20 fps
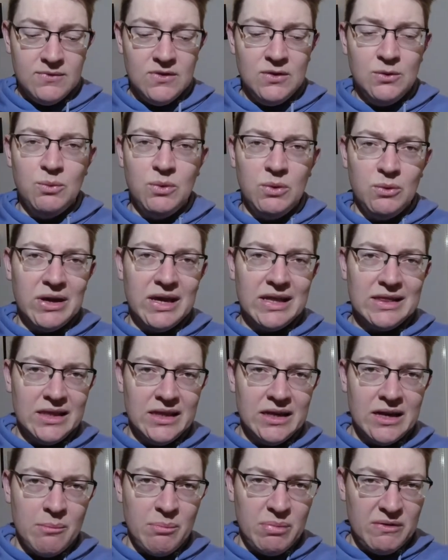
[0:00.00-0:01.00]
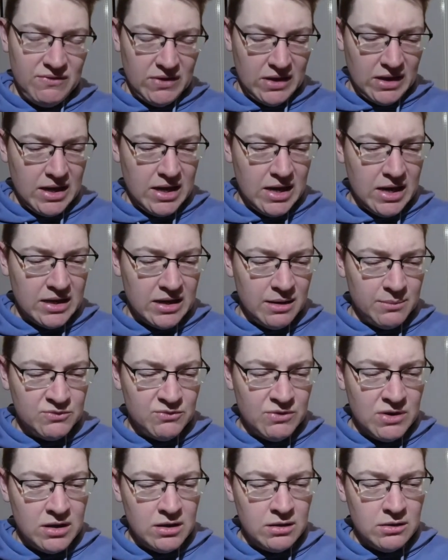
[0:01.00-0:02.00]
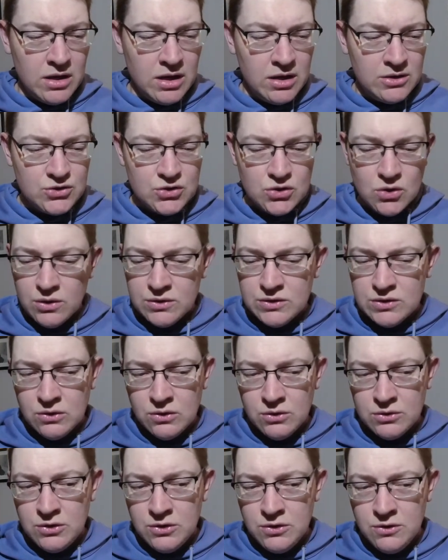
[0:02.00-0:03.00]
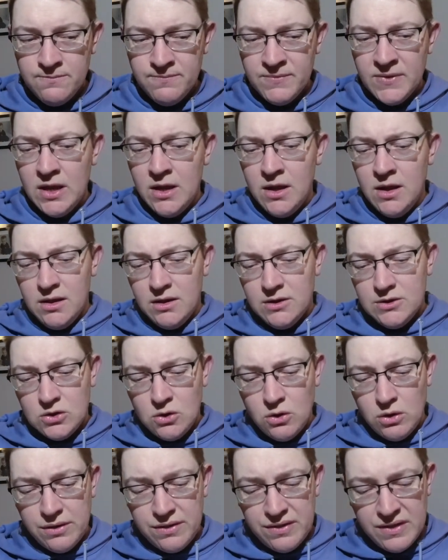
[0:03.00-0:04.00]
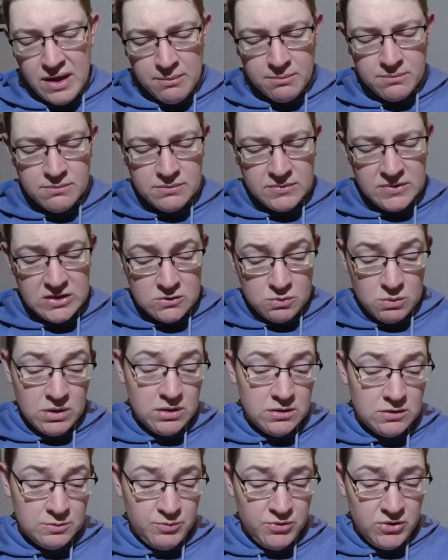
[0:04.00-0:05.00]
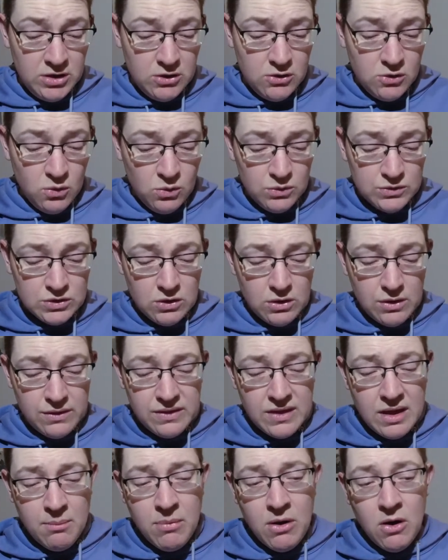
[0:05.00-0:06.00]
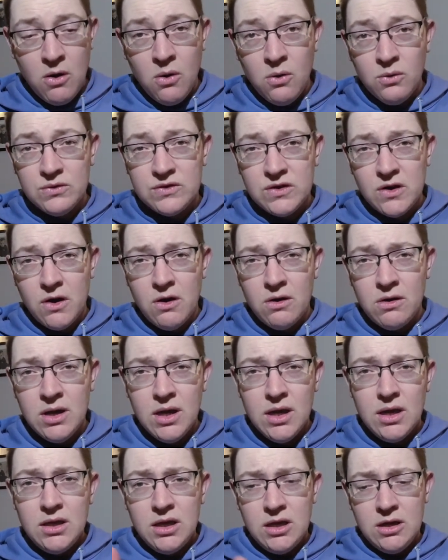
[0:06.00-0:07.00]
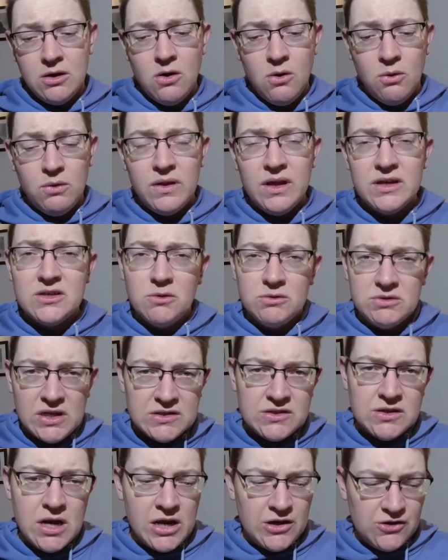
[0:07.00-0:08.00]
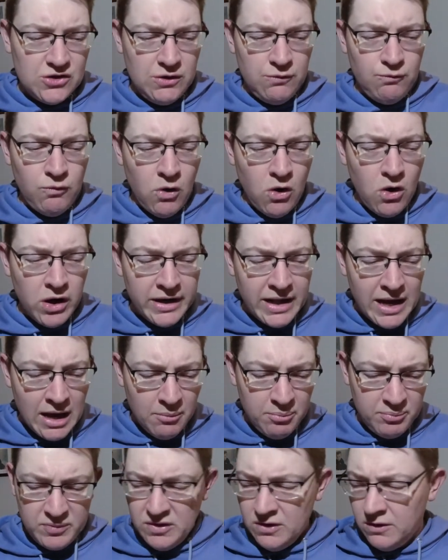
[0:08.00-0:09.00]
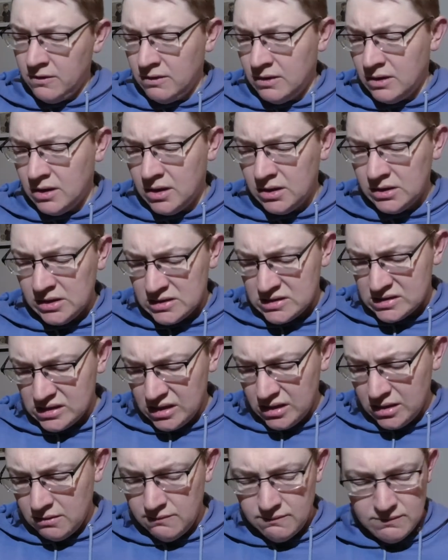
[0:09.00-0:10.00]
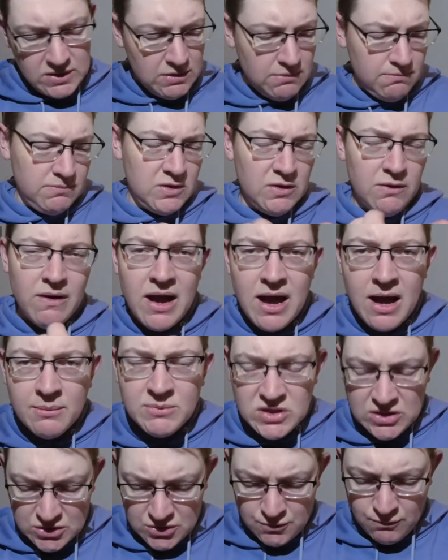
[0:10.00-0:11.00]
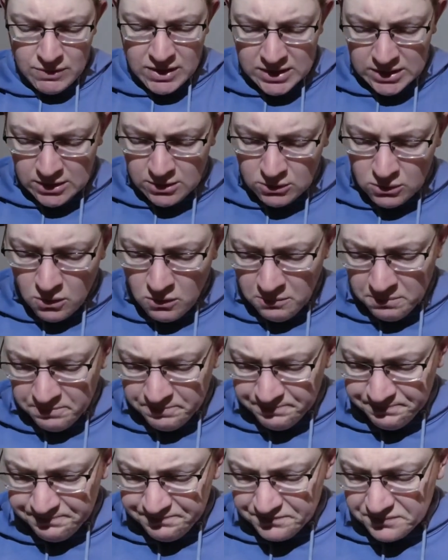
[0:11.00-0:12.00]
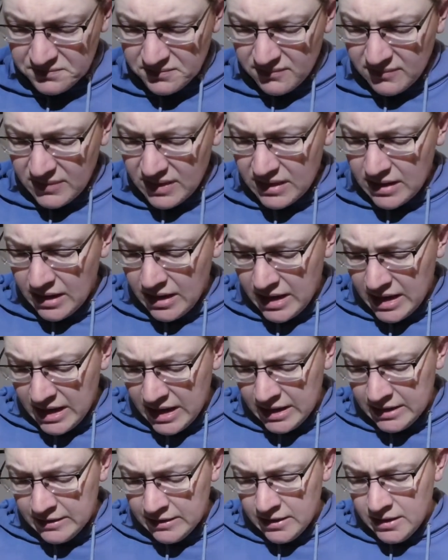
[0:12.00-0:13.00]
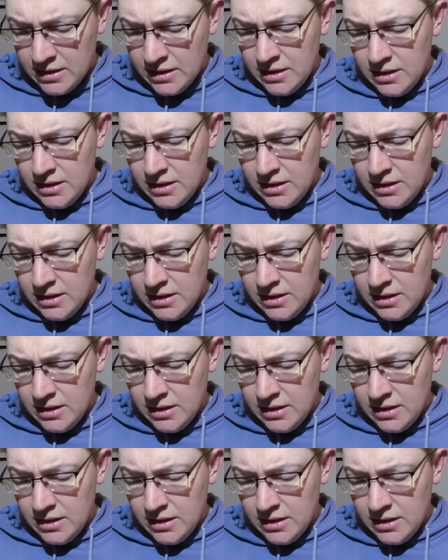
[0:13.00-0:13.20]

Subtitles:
you will get lit up if a car comes around and shines it on you. It's got a thumb. This one is pretty cool. It's got a thumb hole so you can hold it there so it doesn't actually ride up your sleeve, your arms as you're running along. And